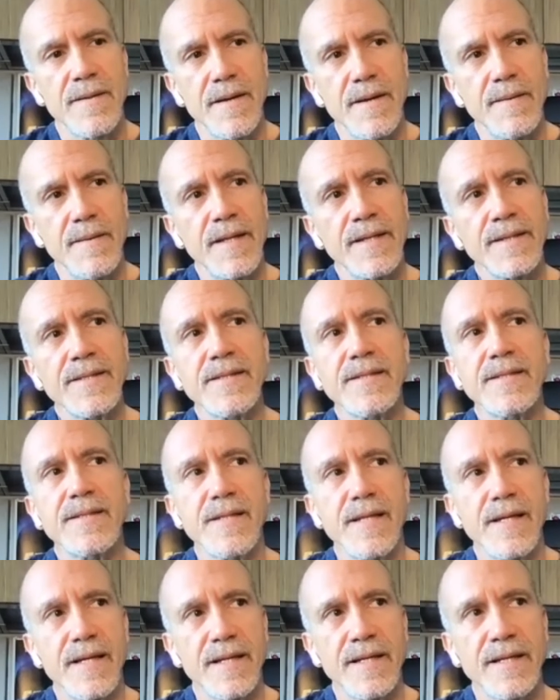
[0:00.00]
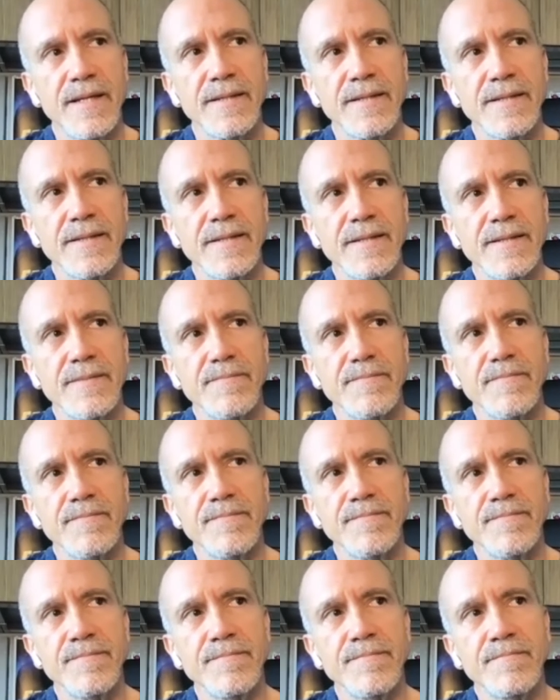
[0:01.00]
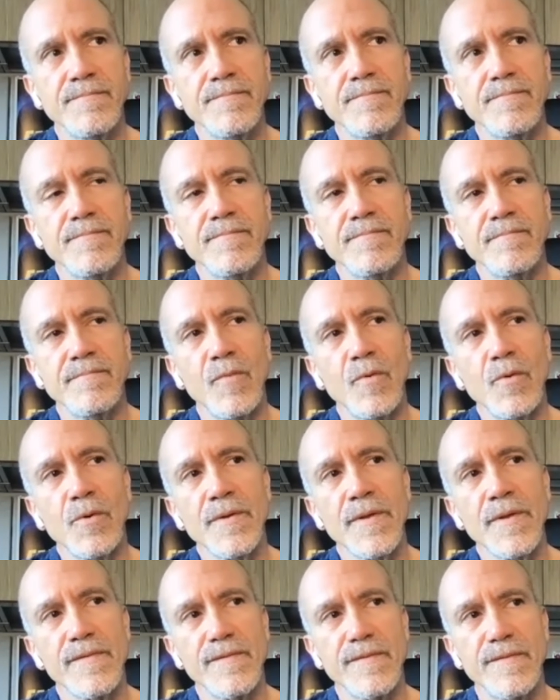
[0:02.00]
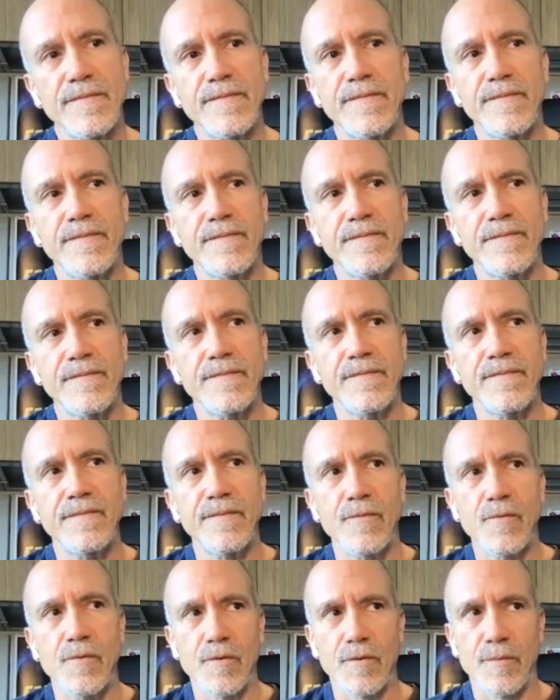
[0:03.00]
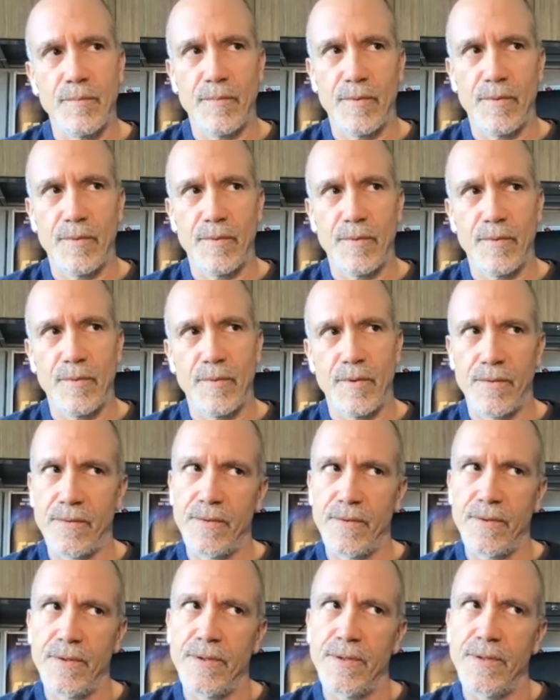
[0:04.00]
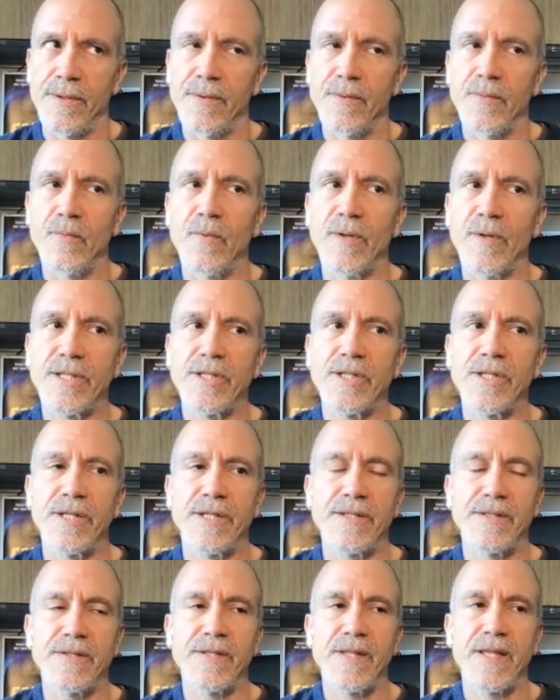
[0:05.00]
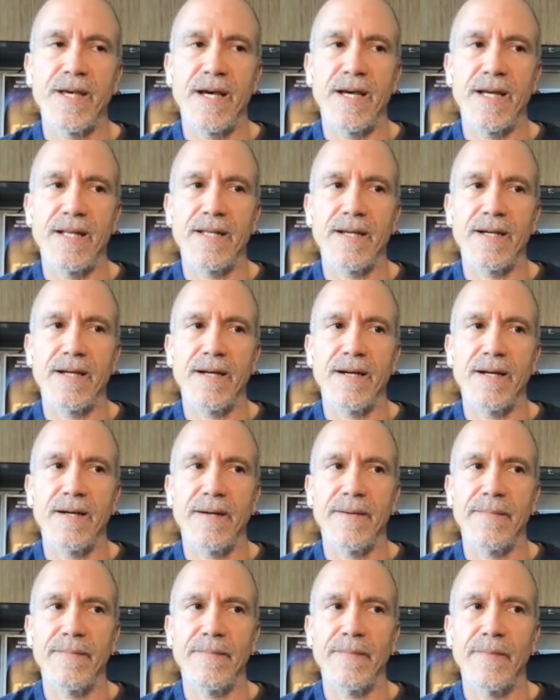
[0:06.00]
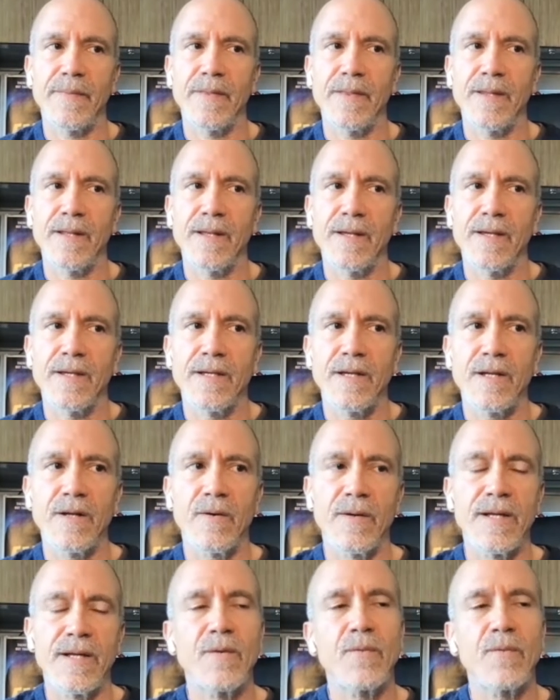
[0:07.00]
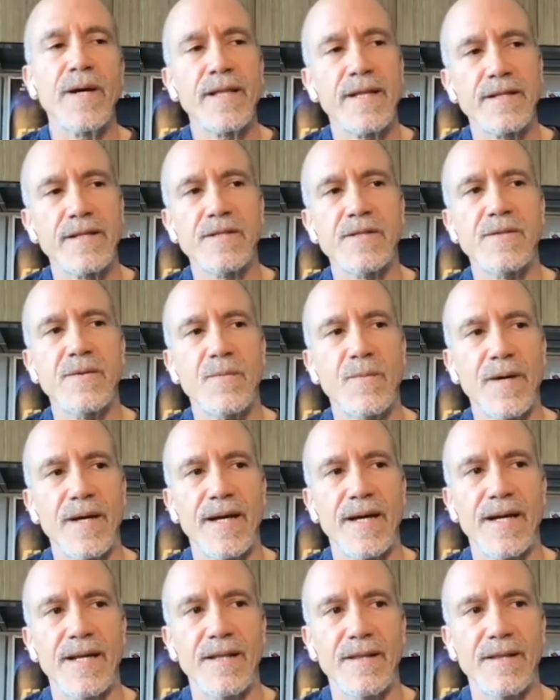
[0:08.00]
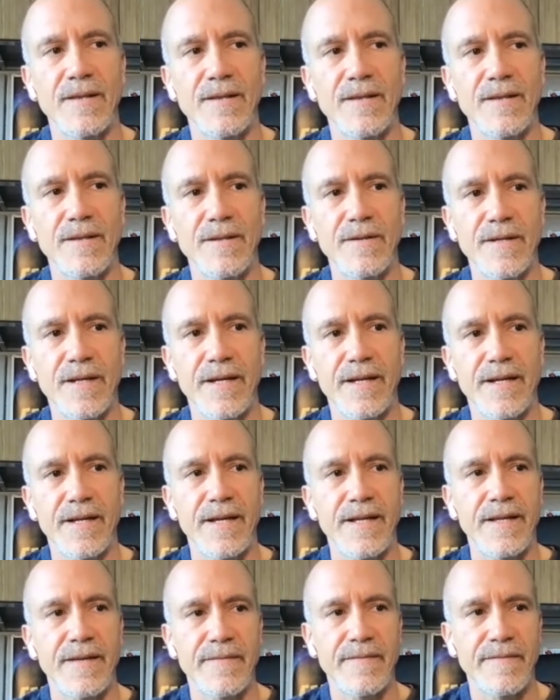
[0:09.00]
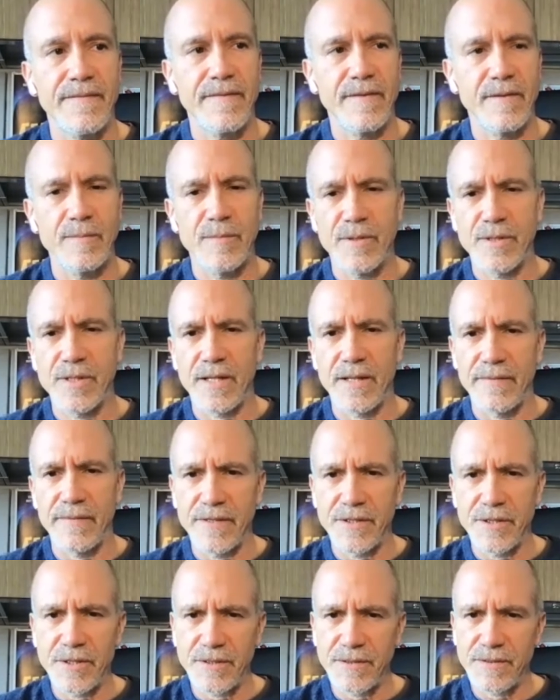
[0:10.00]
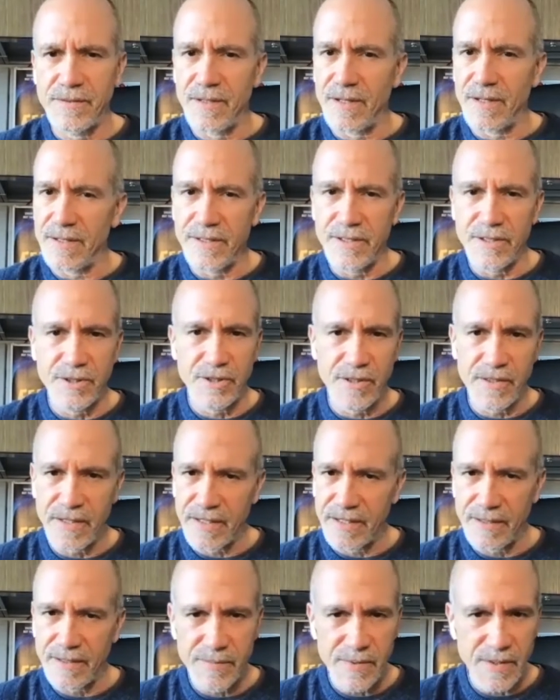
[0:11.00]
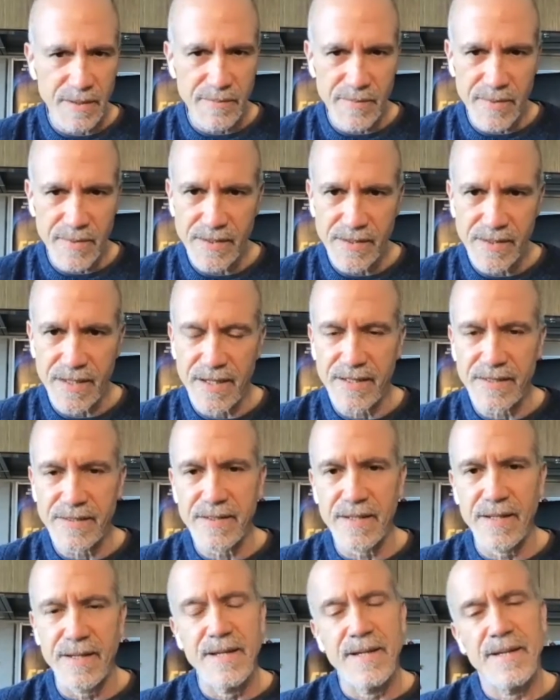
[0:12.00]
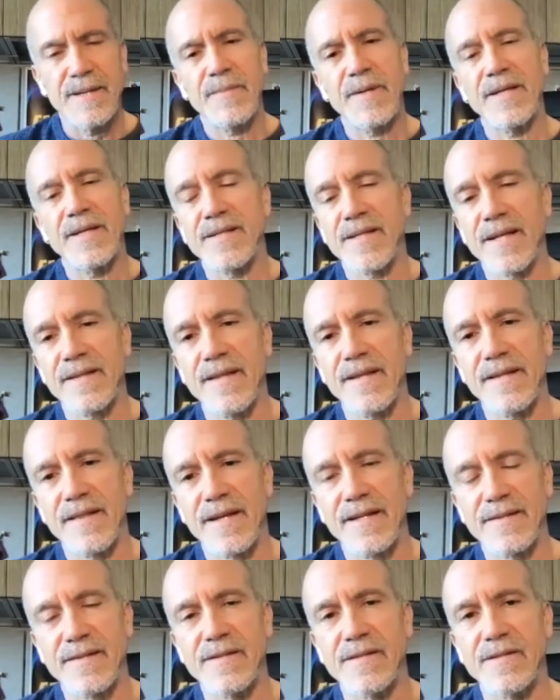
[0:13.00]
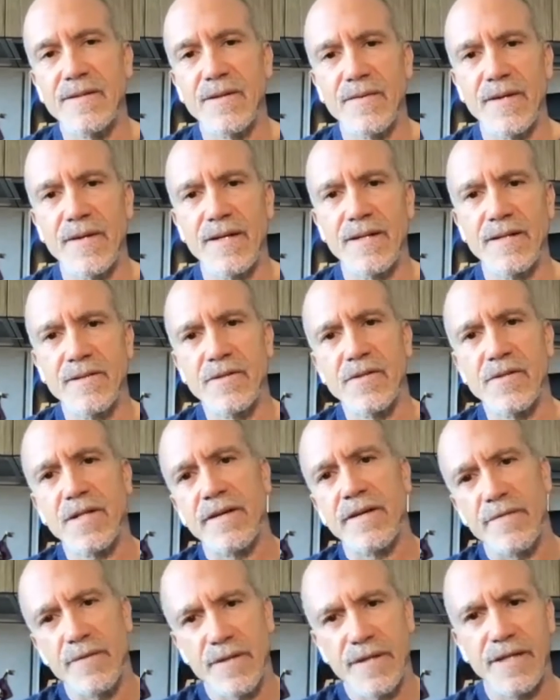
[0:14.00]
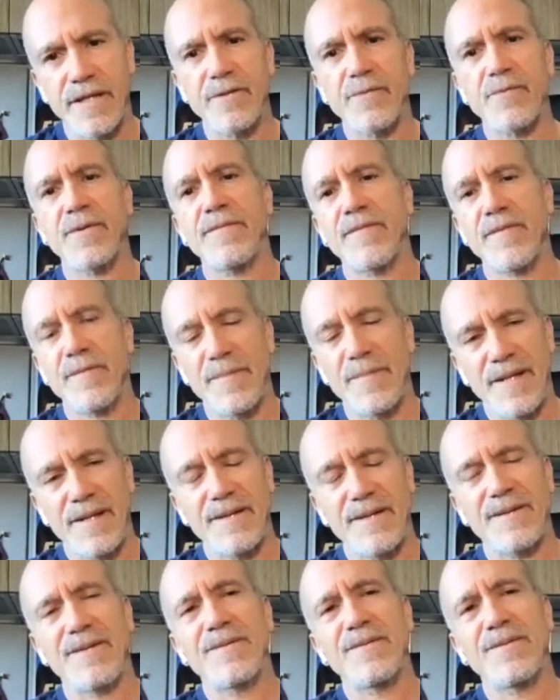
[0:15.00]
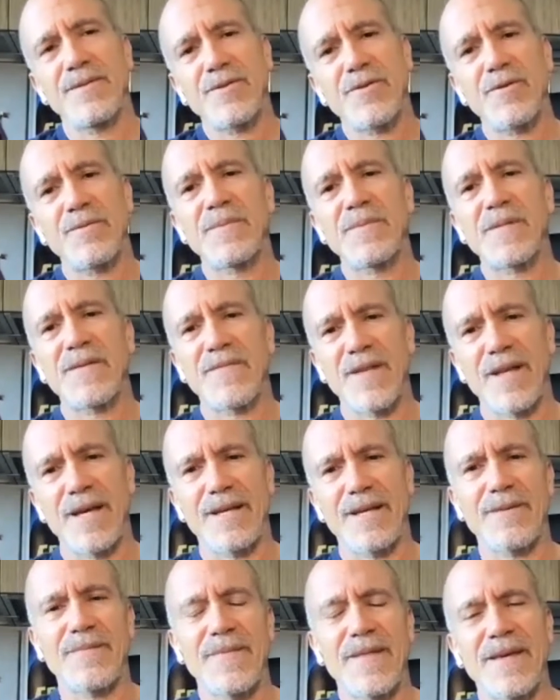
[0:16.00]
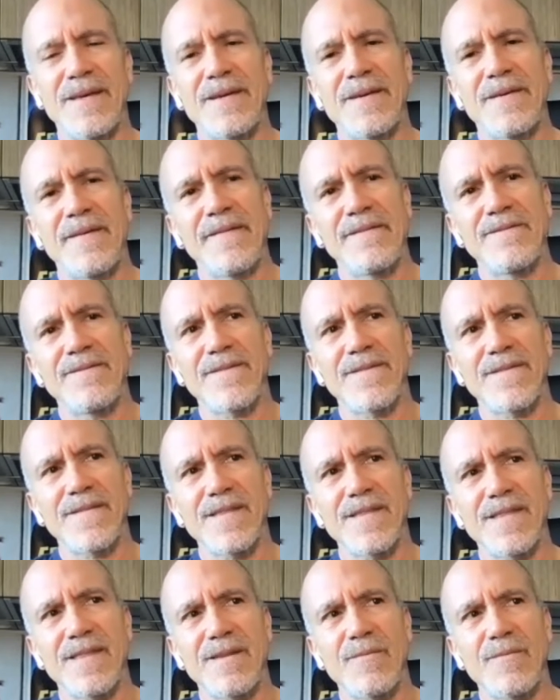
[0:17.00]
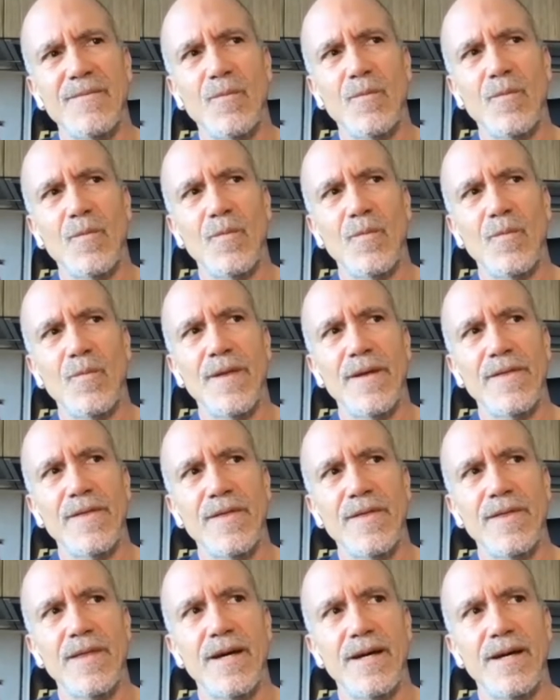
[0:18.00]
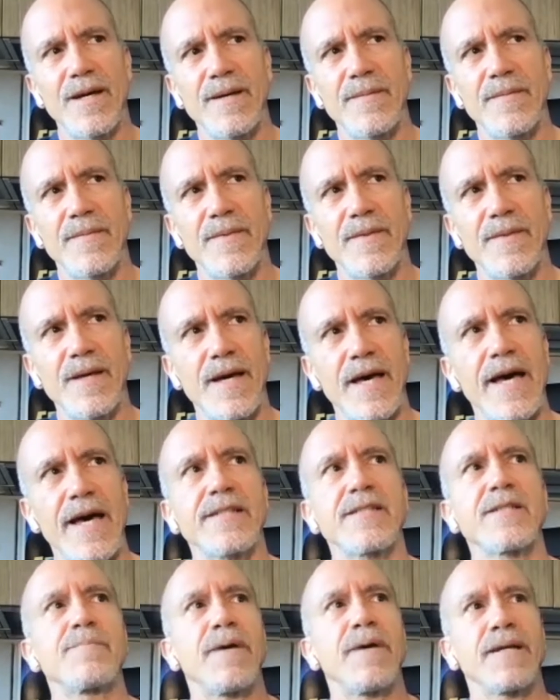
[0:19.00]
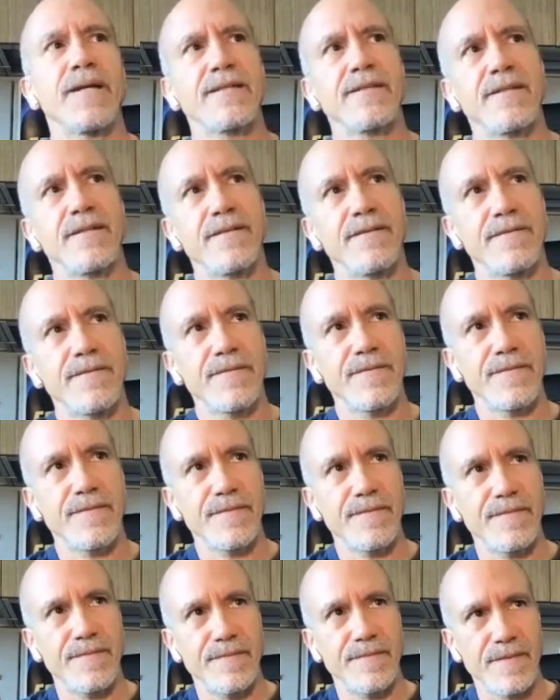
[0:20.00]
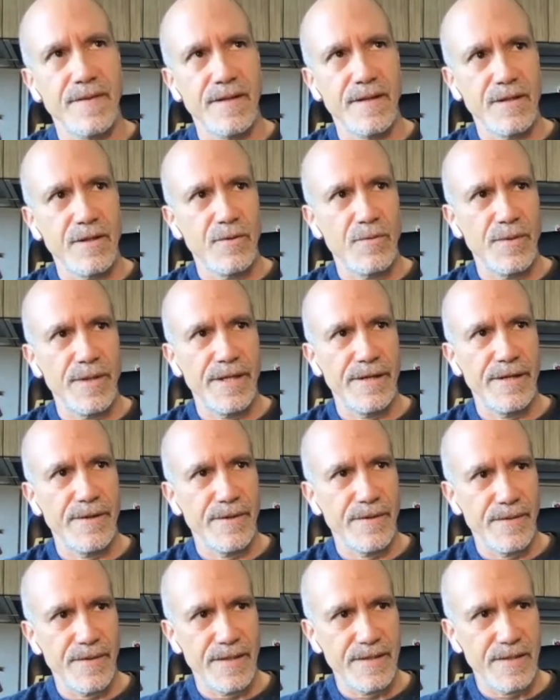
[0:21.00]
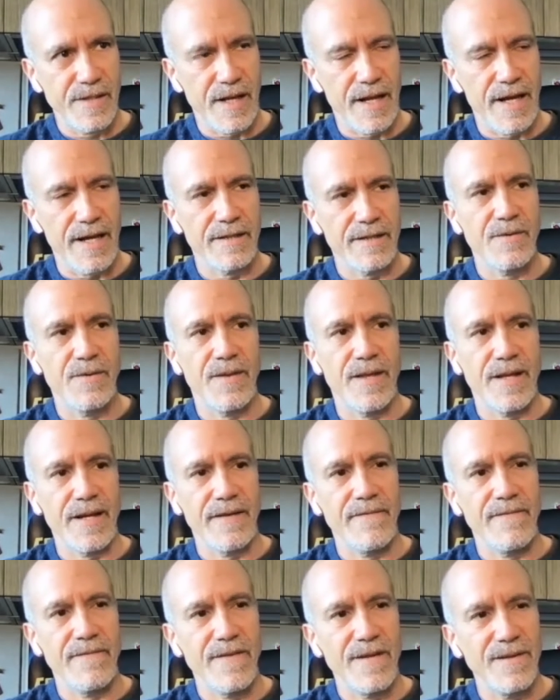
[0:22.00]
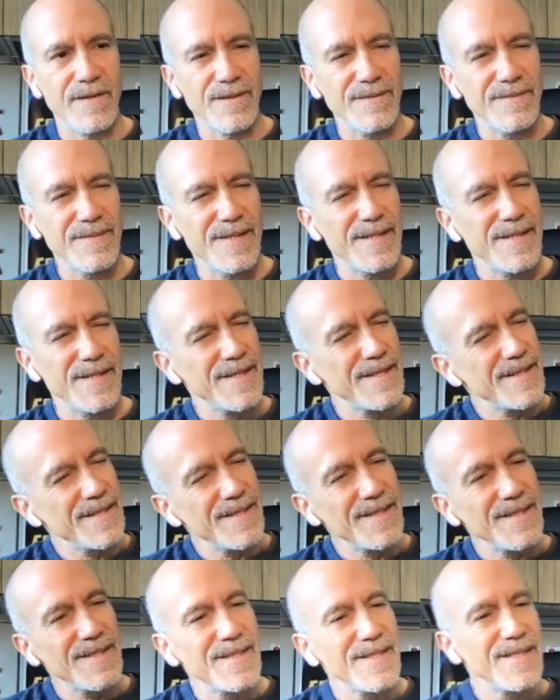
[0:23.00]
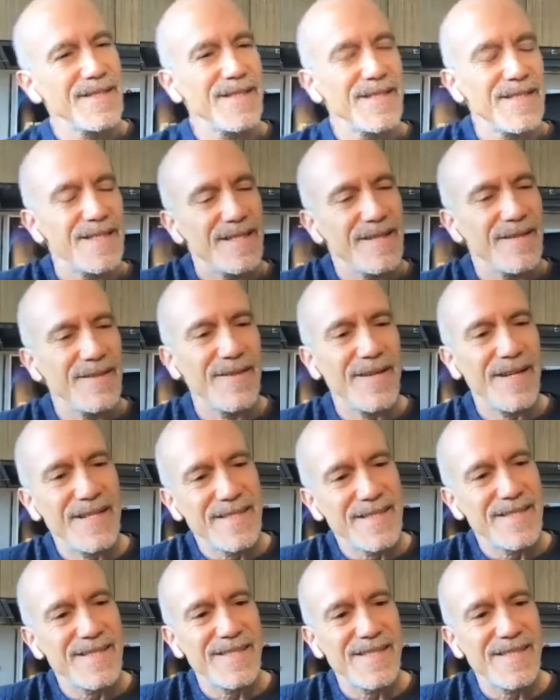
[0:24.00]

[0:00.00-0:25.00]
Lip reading: It is more the former, which is that you know, in a way, that's the way I look at any film or television audition that comes up these days, because I think that's still the undiscovered country for me, or in terms of like the the the aspect of a career as an actor that I feel, you know, I